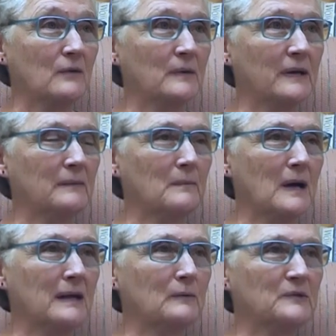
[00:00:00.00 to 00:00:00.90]
and
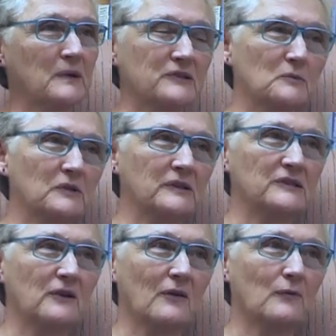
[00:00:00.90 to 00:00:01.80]
my
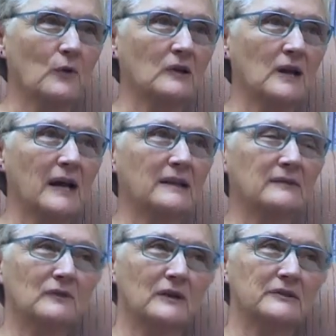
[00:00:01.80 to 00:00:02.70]
responsibilities are for client
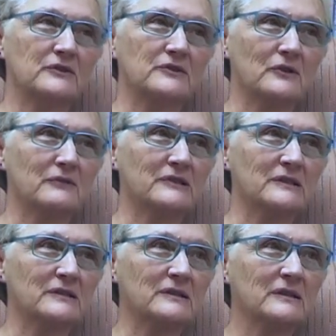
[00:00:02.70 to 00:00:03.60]
and volunteer
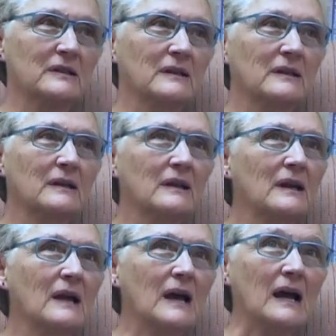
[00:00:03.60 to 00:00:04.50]
services.
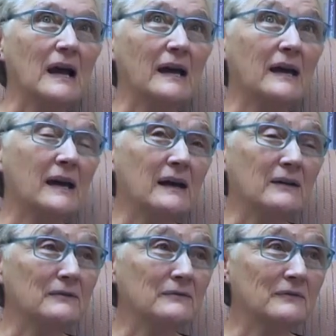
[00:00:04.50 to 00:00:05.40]
I
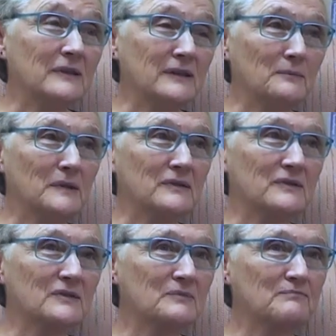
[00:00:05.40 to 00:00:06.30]
have the
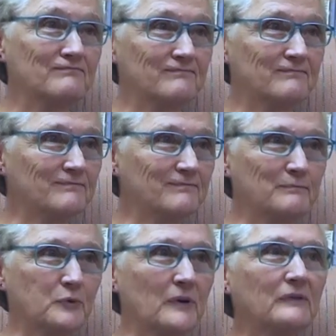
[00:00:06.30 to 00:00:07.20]
immense
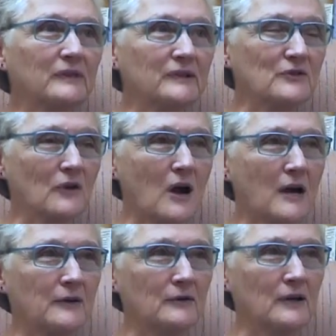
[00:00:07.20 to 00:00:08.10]
privilege or
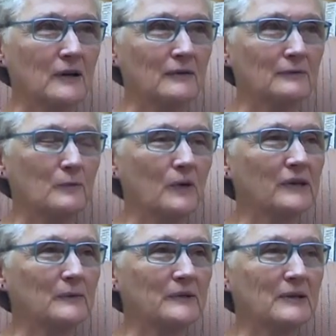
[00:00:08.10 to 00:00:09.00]
honor of
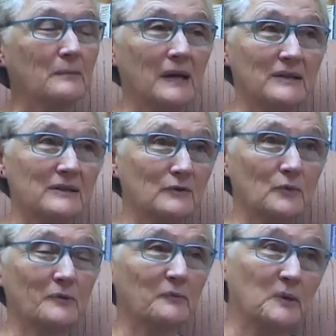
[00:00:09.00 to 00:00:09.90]
working with an amazing group
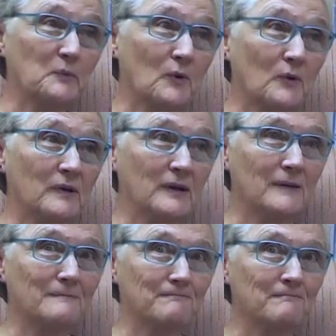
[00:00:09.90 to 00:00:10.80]
of people.
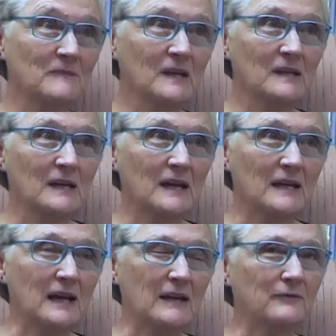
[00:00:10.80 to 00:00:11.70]

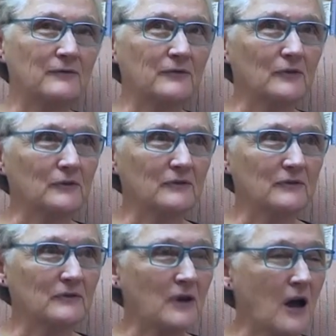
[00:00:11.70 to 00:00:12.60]
I feel
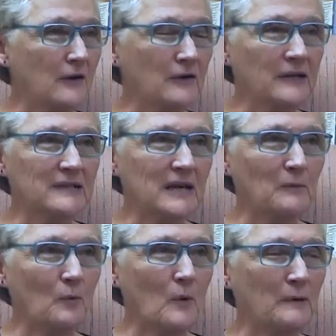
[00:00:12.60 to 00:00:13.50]
honored anytime a
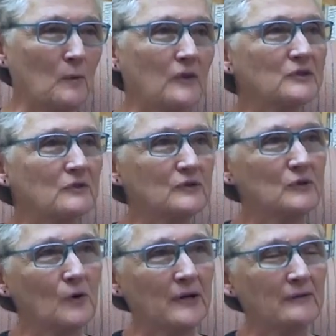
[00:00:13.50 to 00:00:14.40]
woman walks through the
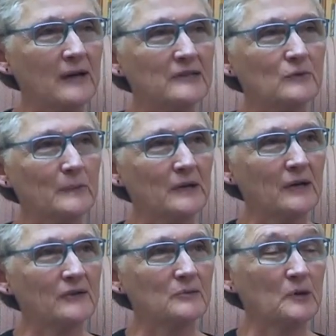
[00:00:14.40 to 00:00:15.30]
door and invites Women
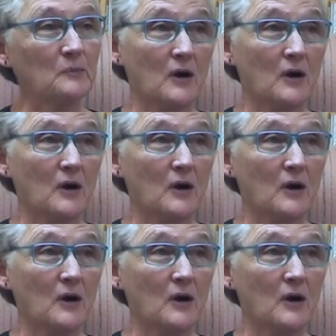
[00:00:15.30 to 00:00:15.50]
Care to be a part of